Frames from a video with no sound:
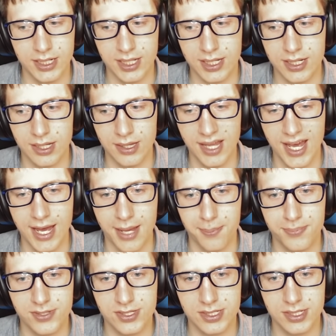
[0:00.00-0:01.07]
it
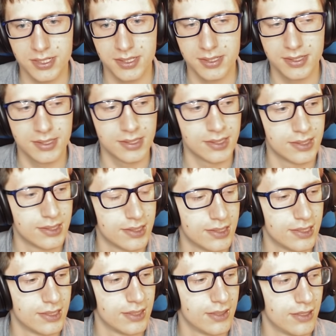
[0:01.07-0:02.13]
collapsed.
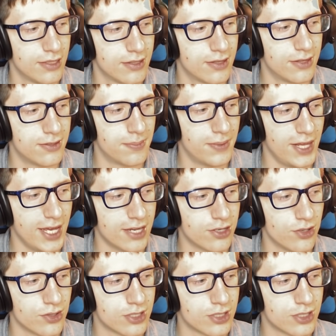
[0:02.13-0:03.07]
The black hole